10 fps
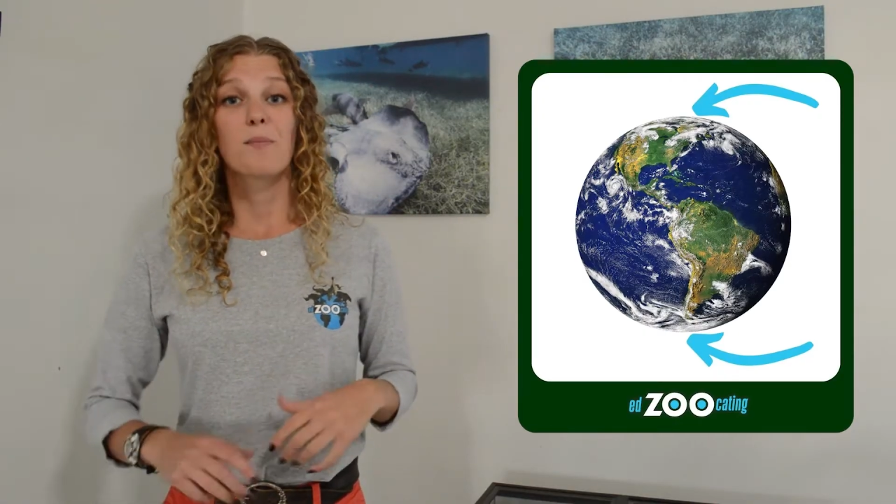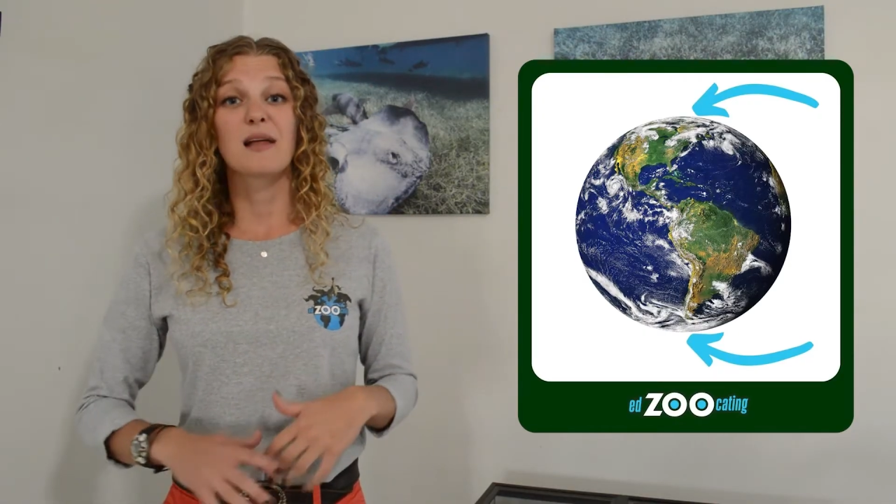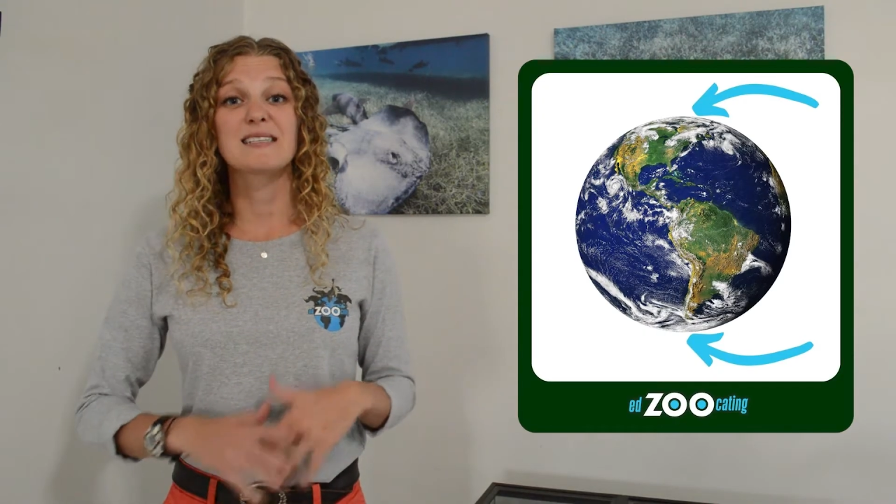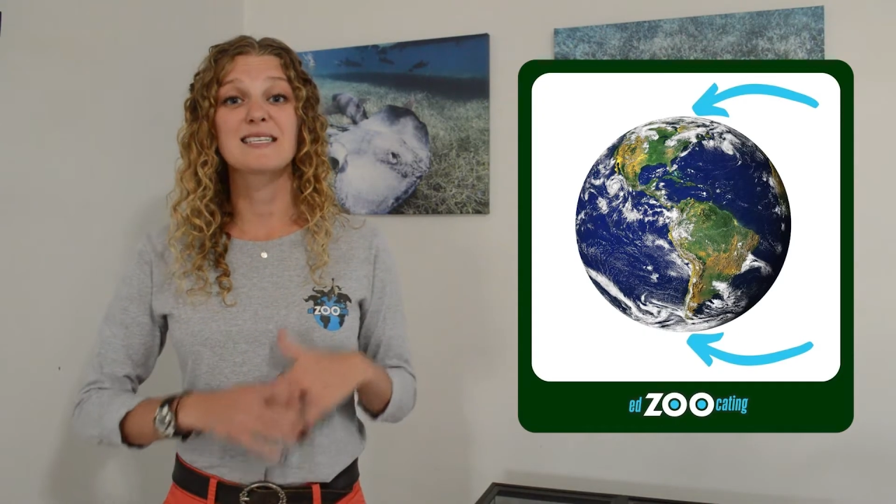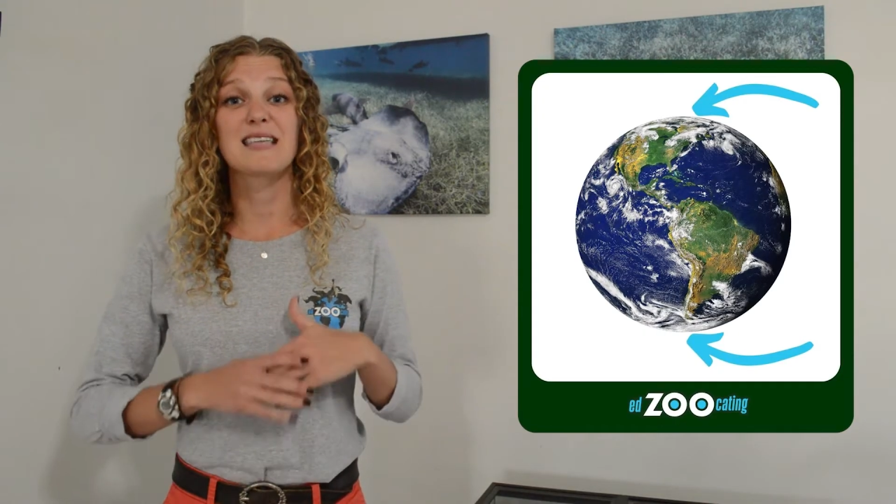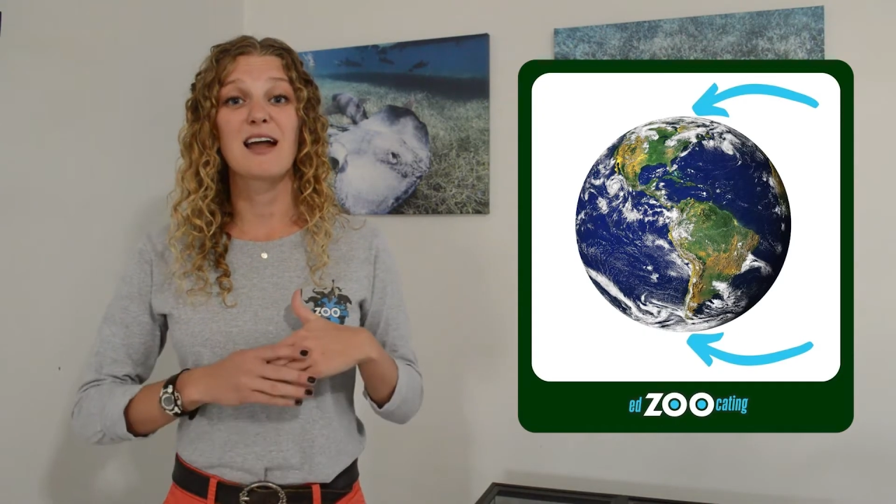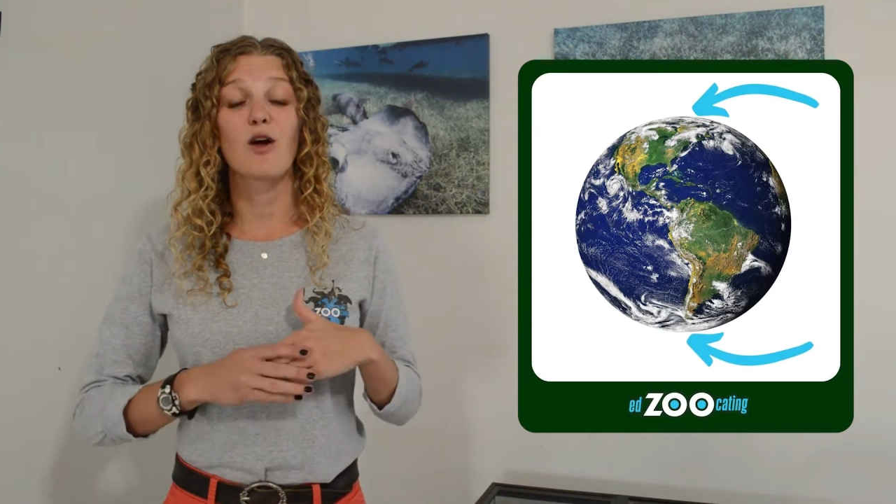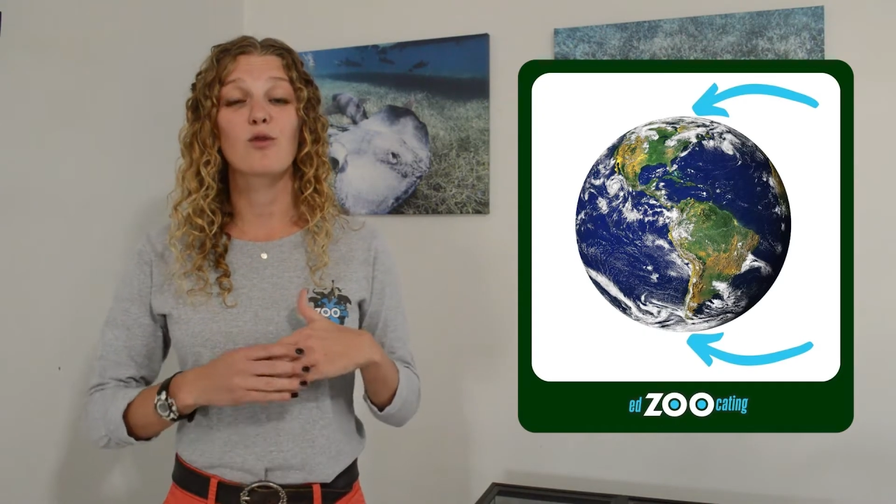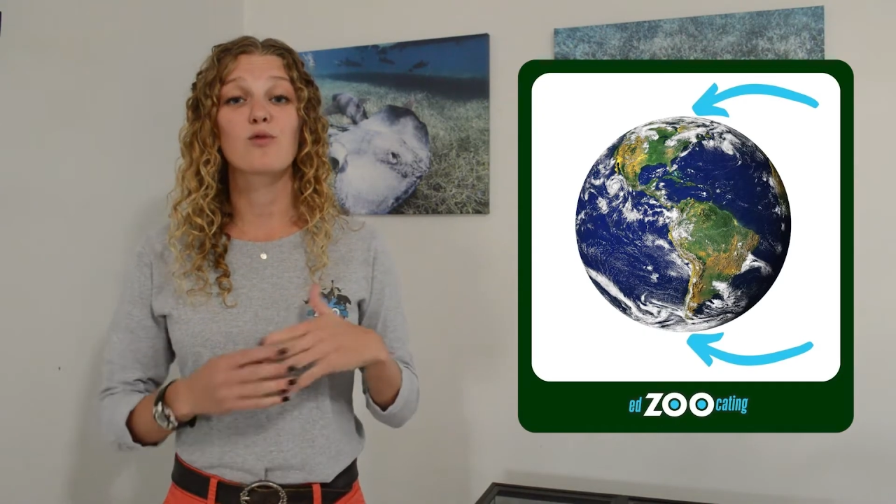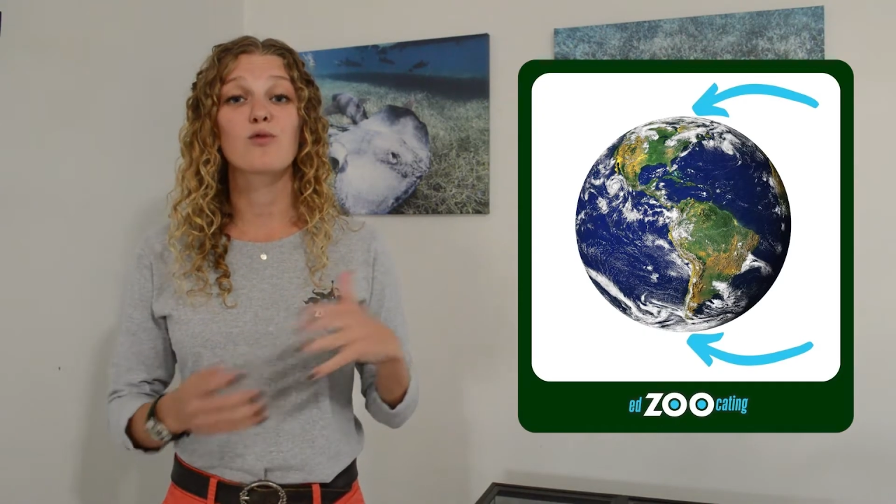places that
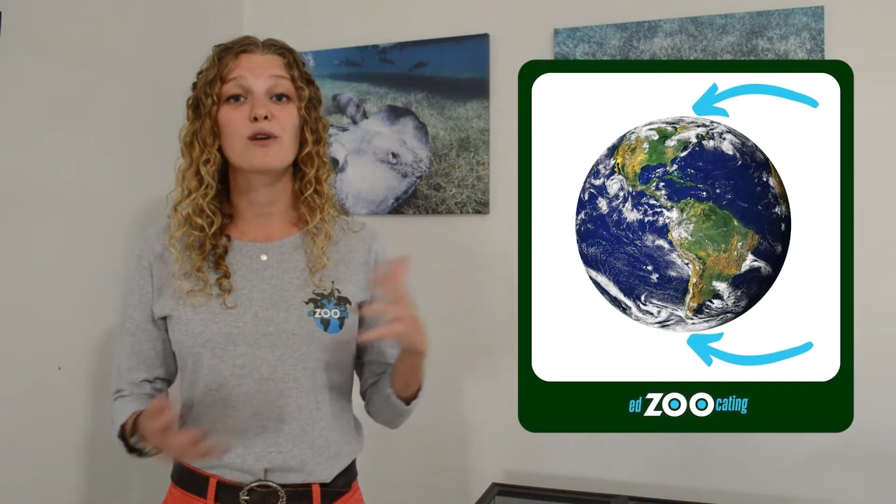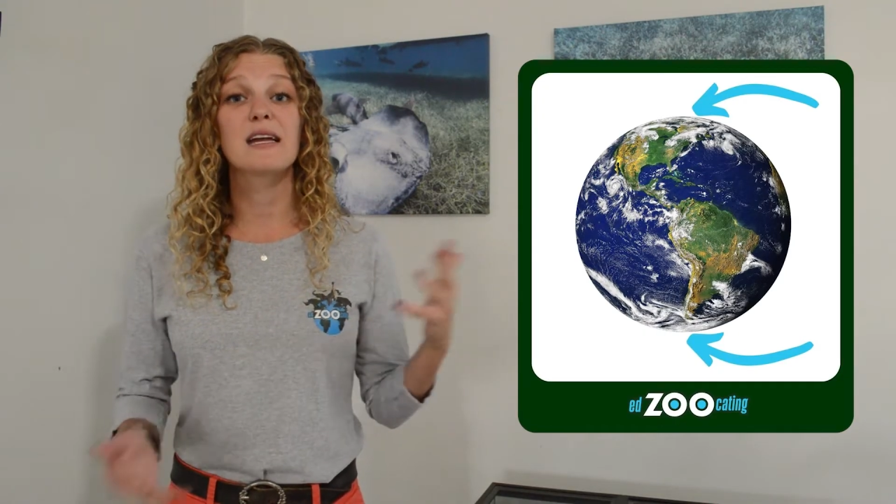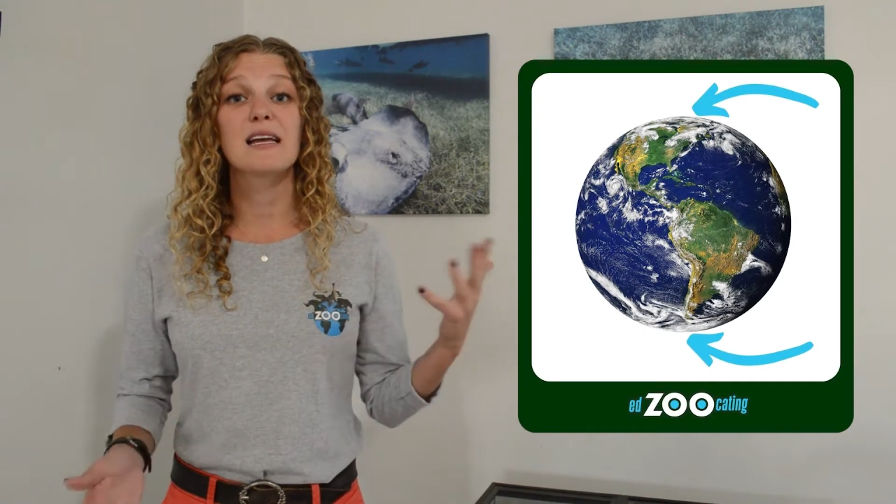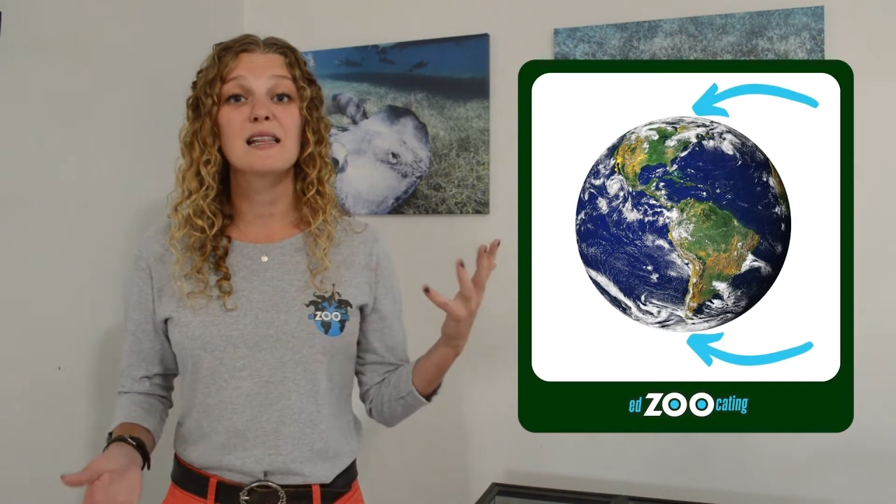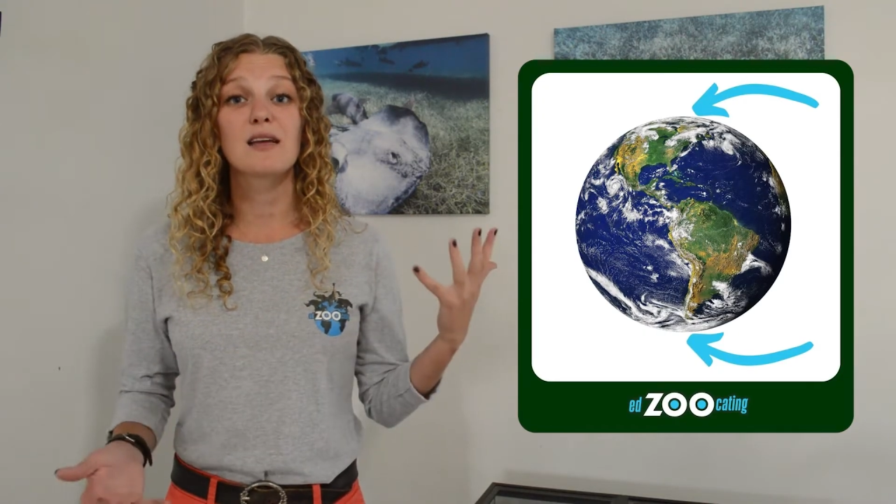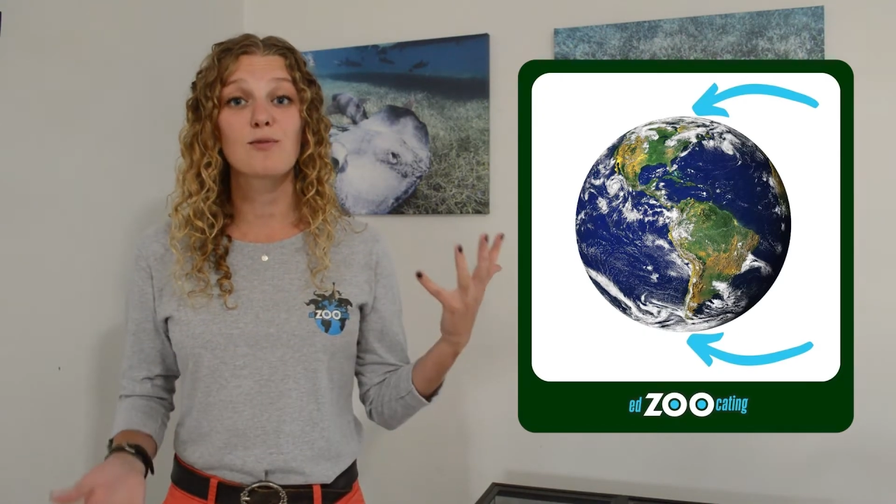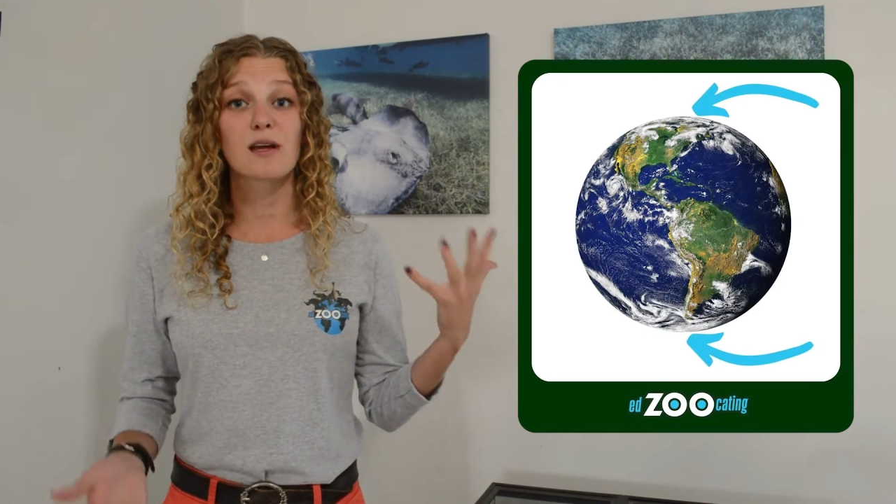are really,